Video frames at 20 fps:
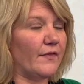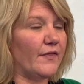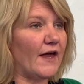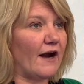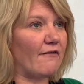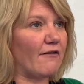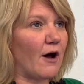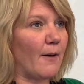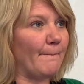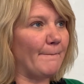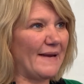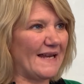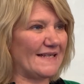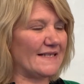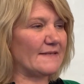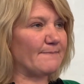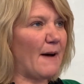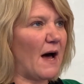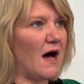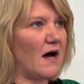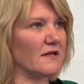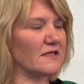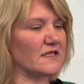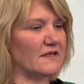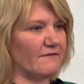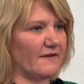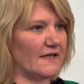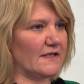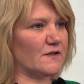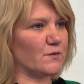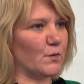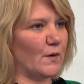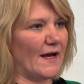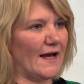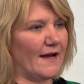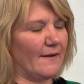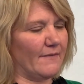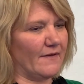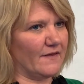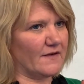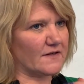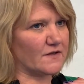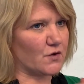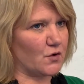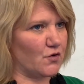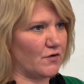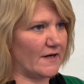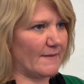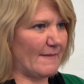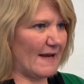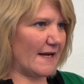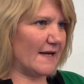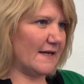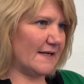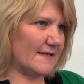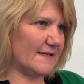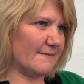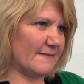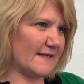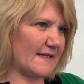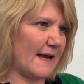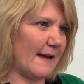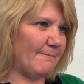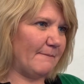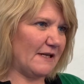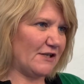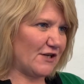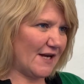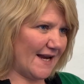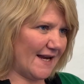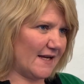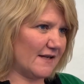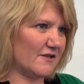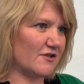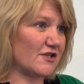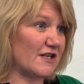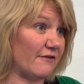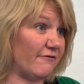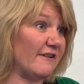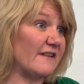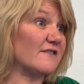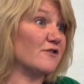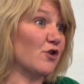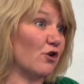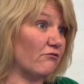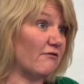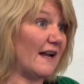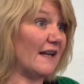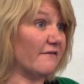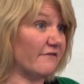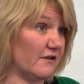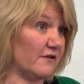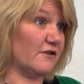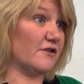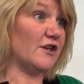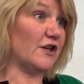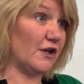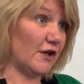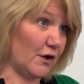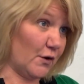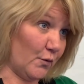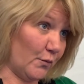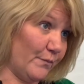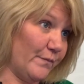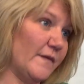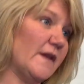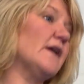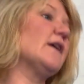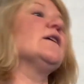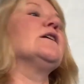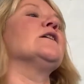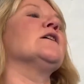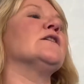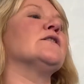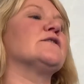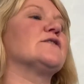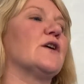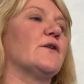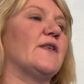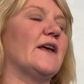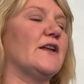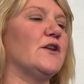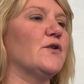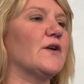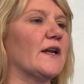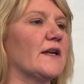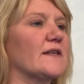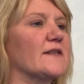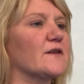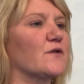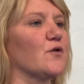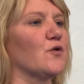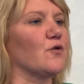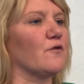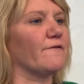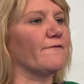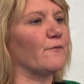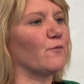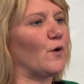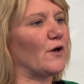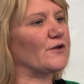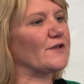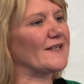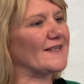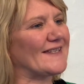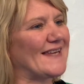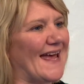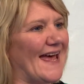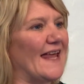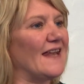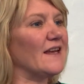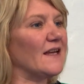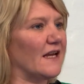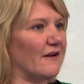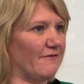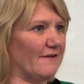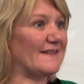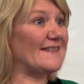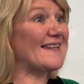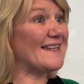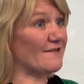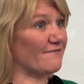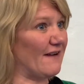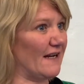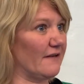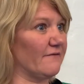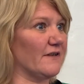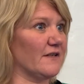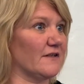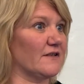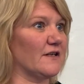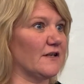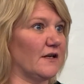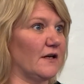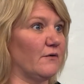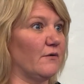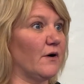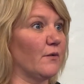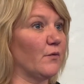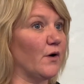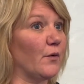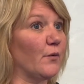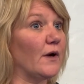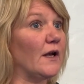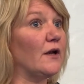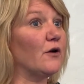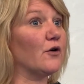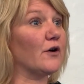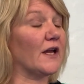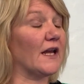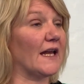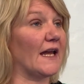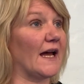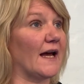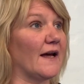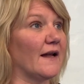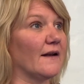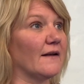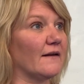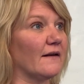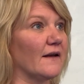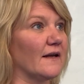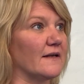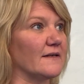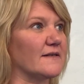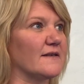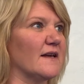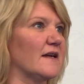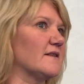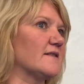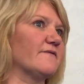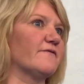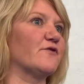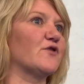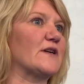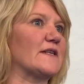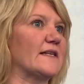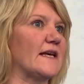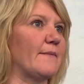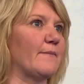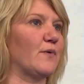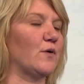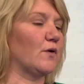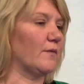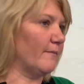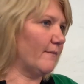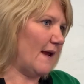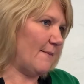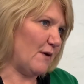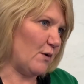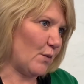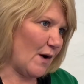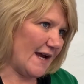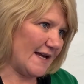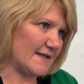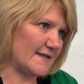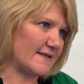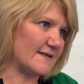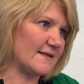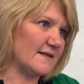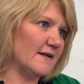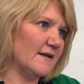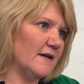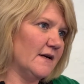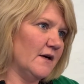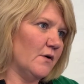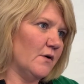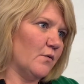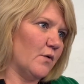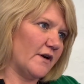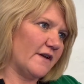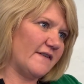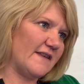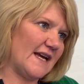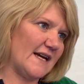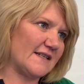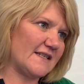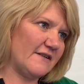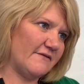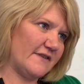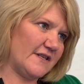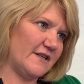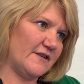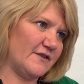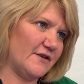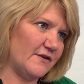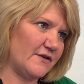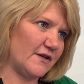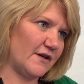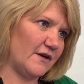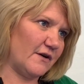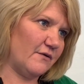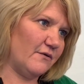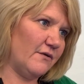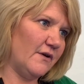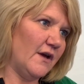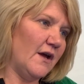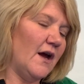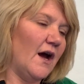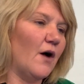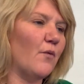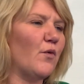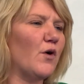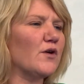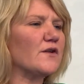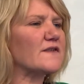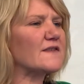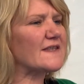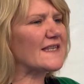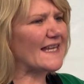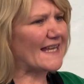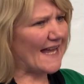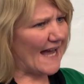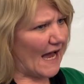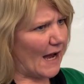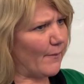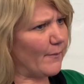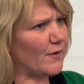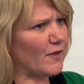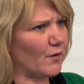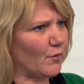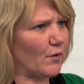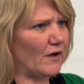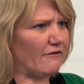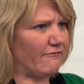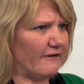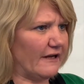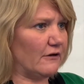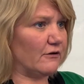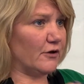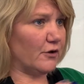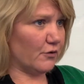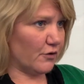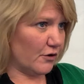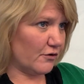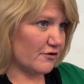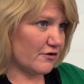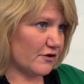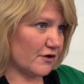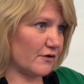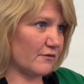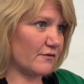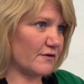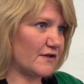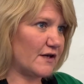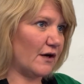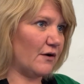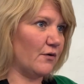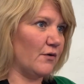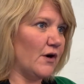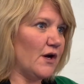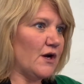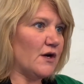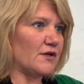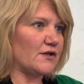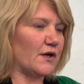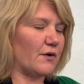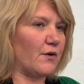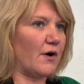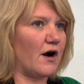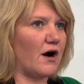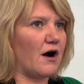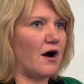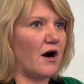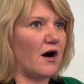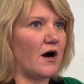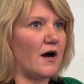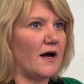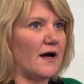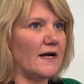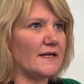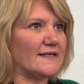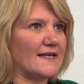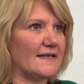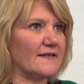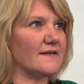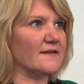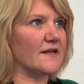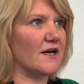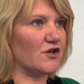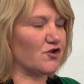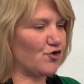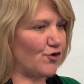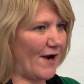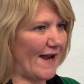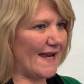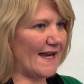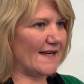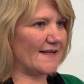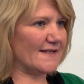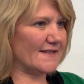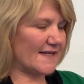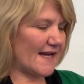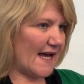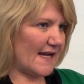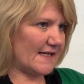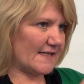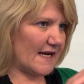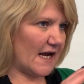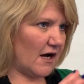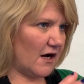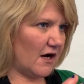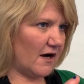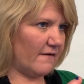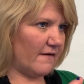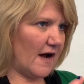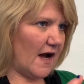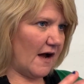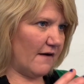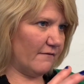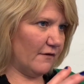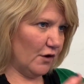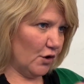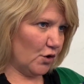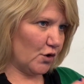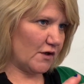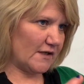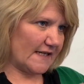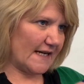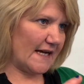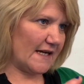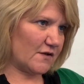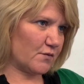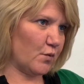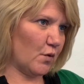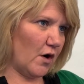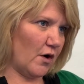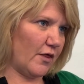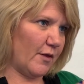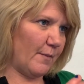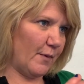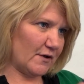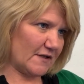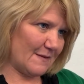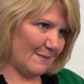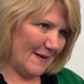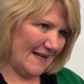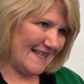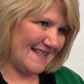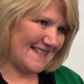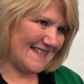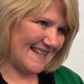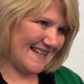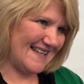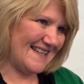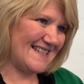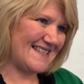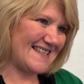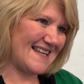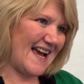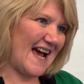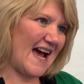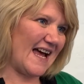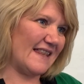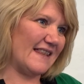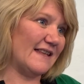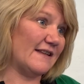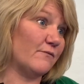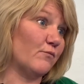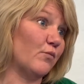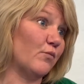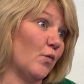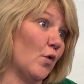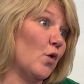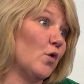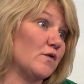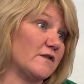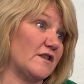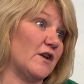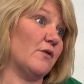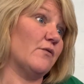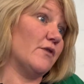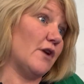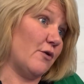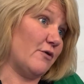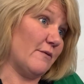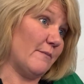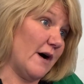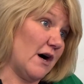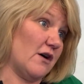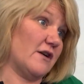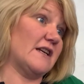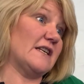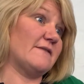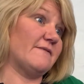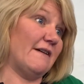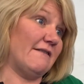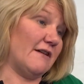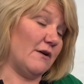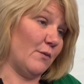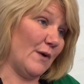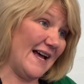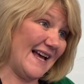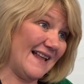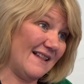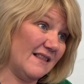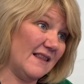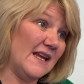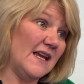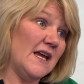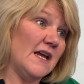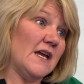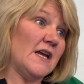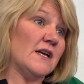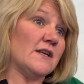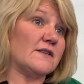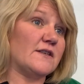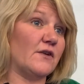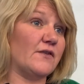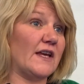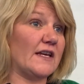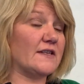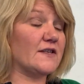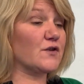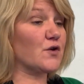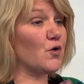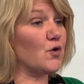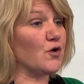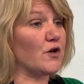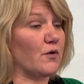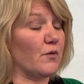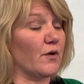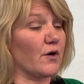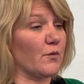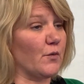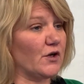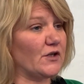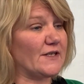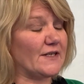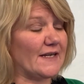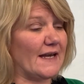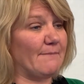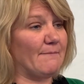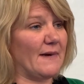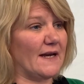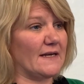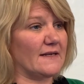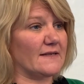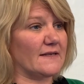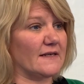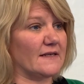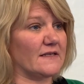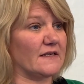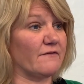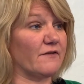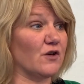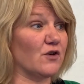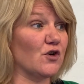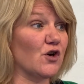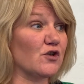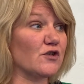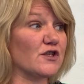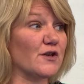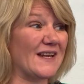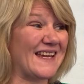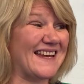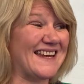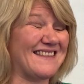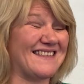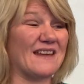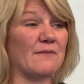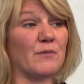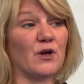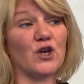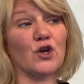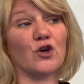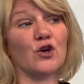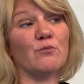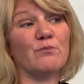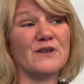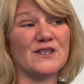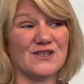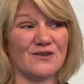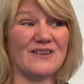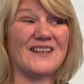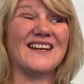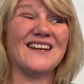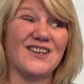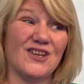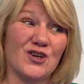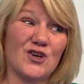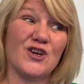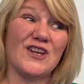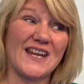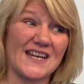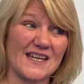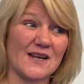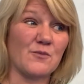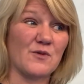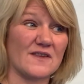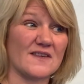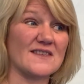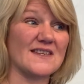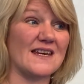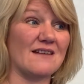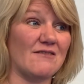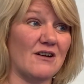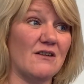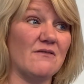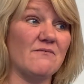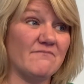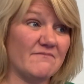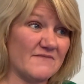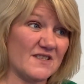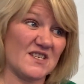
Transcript: There are parts of it where the scoring mechanisms can be changed if it's not relevant to you. So then you get a score from 1 to 10 if it is relevant to you, and what we're looking at is for example, maybe waste. What are the activities you do, and what's the gap that we feel you could do? So our assessors are trained and have looked at what possibilities and also know the markets very well. So they score you on a 1 to 10 basis. If you're not doing anything but you could be doing it, you could end up with a 0.